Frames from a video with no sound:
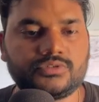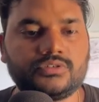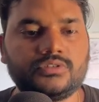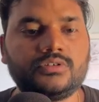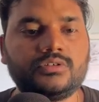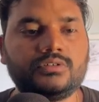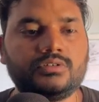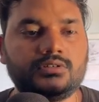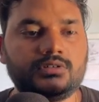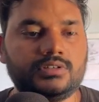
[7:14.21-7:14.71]

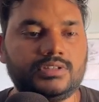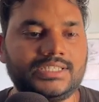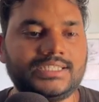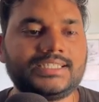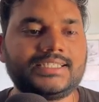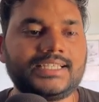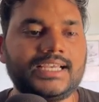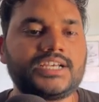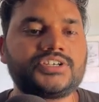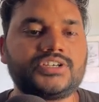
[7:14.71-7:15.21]
So
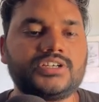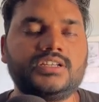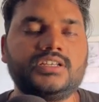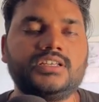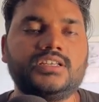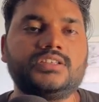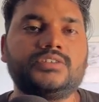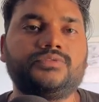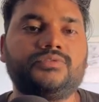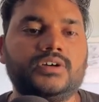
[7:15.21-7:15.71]
this section
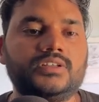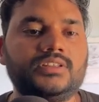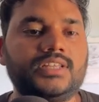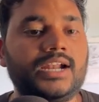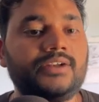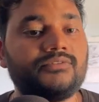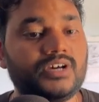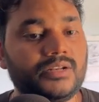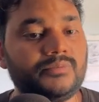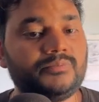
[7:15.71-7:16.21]
is for
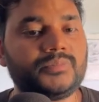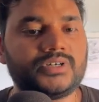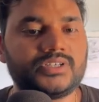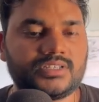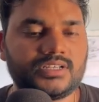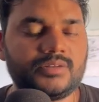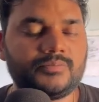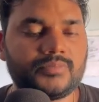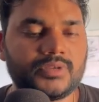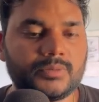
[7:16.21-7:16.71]
that
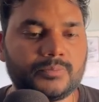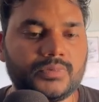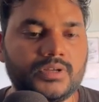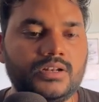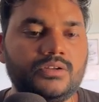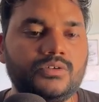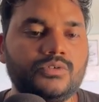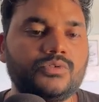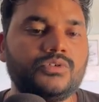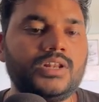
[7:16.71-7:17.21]
1%
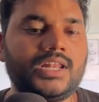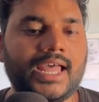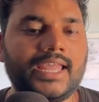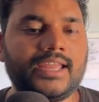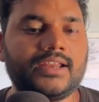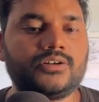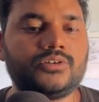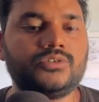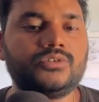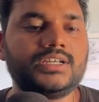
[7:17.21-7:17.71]
people who
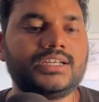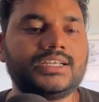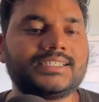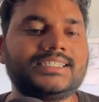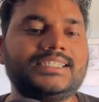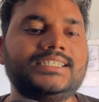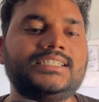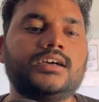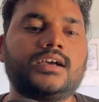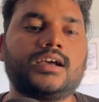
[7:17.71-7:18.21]
like to
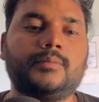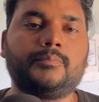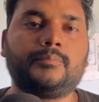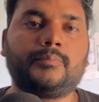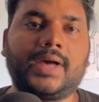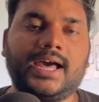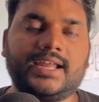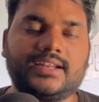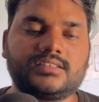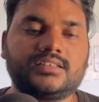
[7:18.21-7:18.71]
see the
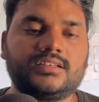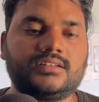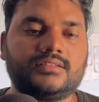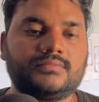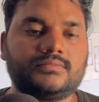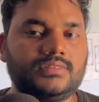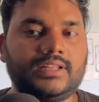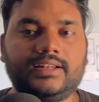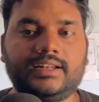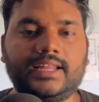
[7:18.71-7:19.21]

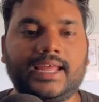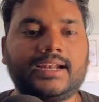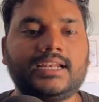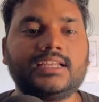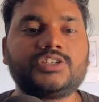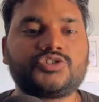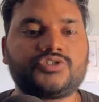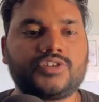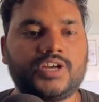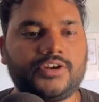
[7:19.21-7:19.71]
comparison,
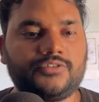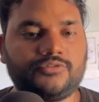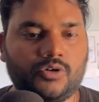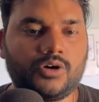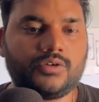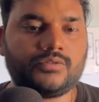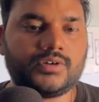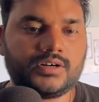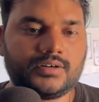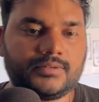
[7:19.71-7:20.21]
likely
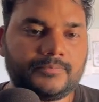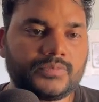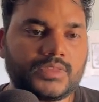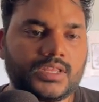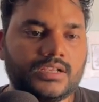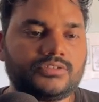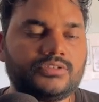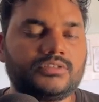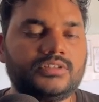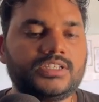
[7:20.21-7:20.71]
straightforward.
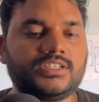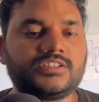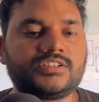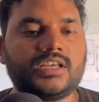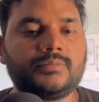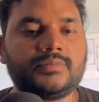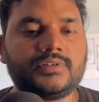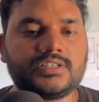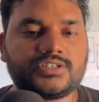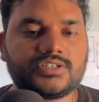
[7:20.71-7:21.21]
So this
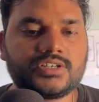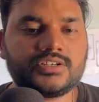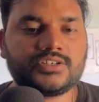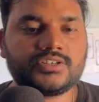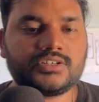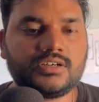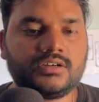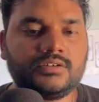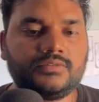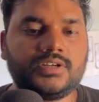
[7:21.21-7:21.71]
table
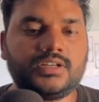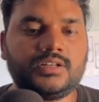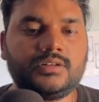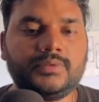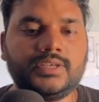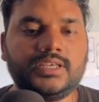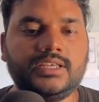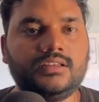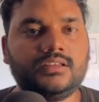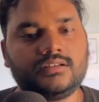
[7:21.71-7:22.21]
structure will
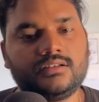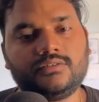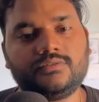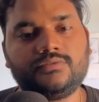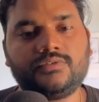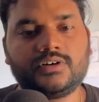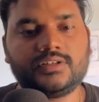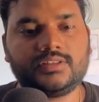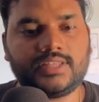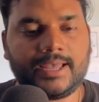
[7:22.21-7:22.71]
be
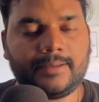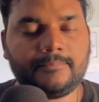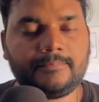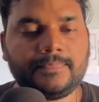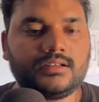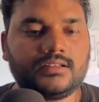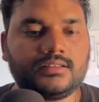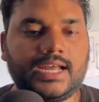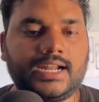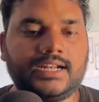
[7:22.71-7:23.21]
for
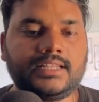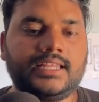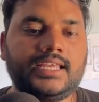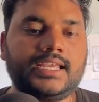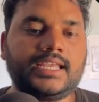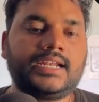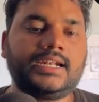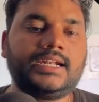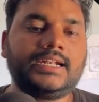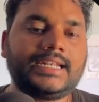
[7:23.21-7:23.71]
them, that
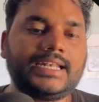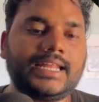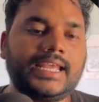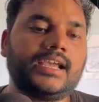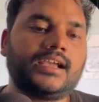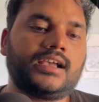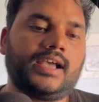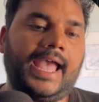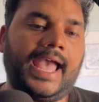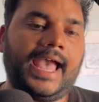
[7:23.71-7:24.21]
they can
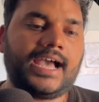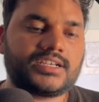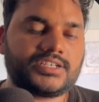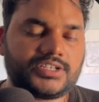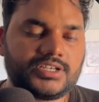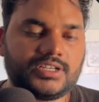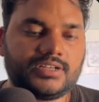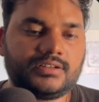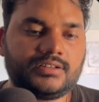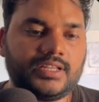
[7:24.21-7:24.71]
take
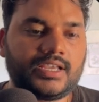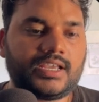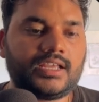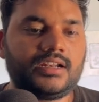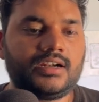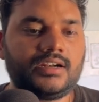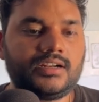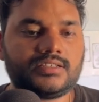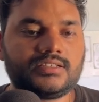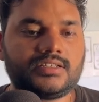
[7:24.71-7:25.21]
action, they
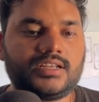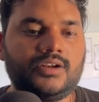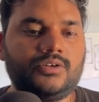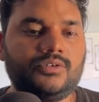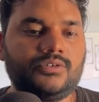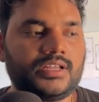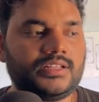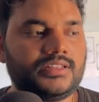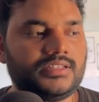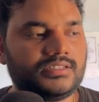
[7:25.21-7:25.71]
can understand,
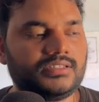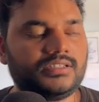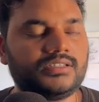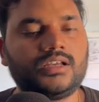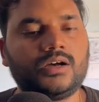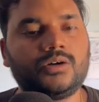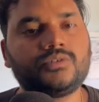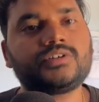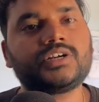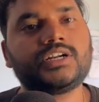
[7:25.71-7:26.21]
okay, this
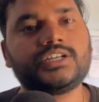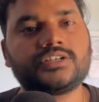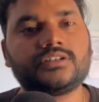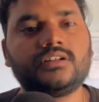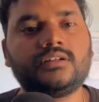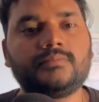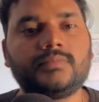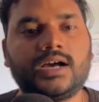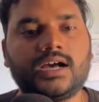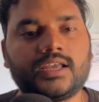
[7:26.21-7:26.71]
is how
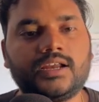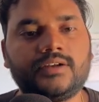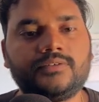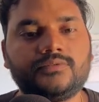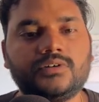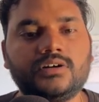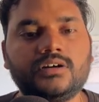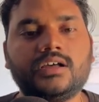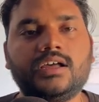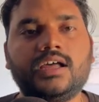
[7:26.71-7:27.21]
traditional market
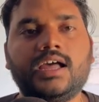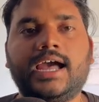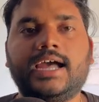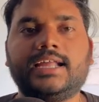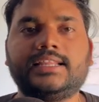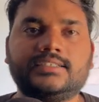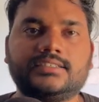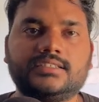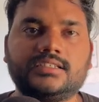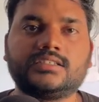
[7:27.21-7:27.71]
work
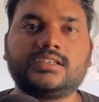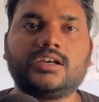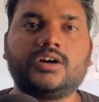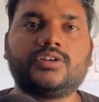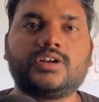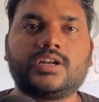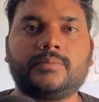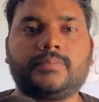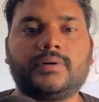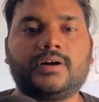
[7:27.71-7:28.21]
and this is how
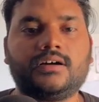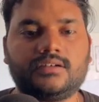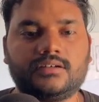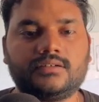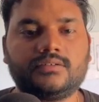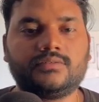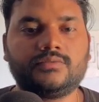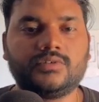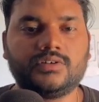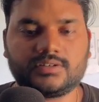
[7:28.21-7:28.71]
Tripa
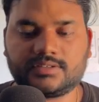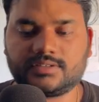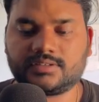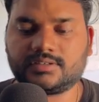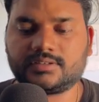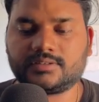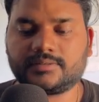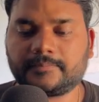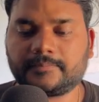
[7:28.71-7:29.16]
works.